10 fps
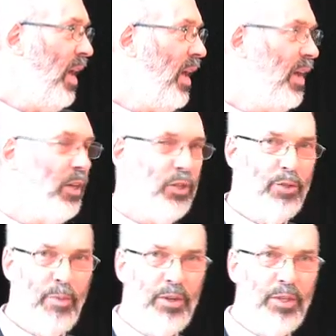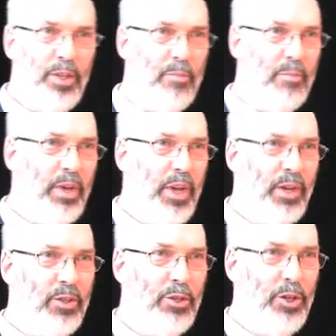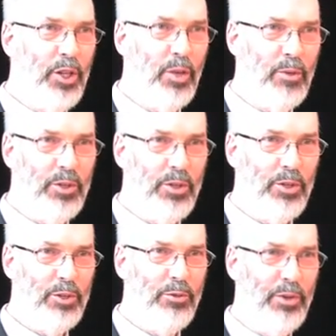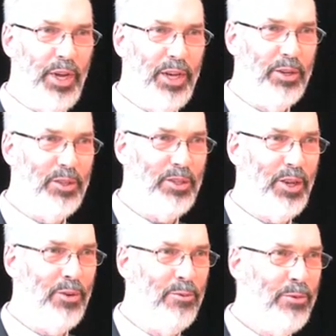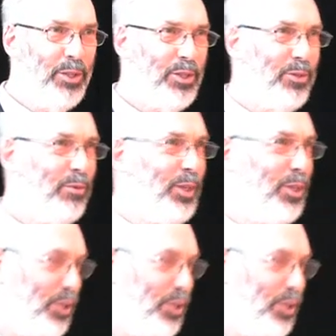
and smelting them and turning them into useful nails and rivets for their